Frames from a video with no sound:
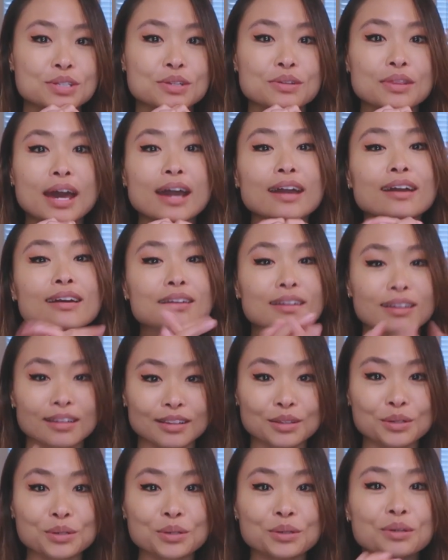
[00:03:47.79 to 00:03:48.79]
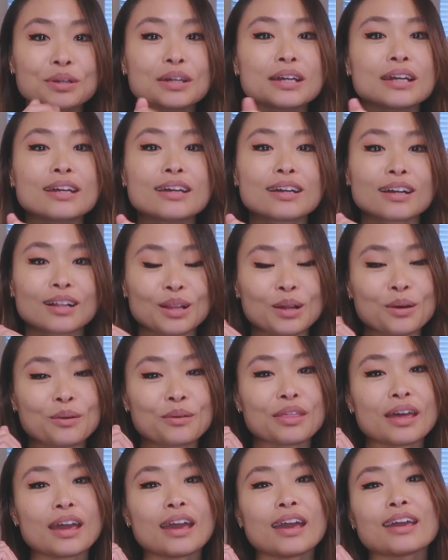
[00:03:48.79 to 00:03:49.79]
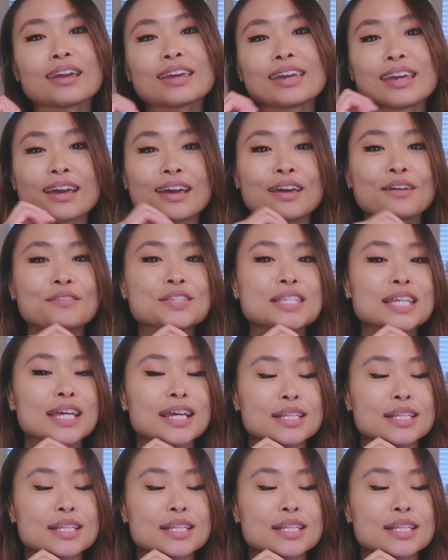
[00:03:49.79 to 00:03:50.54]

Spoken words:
So that could include clothing, gifts,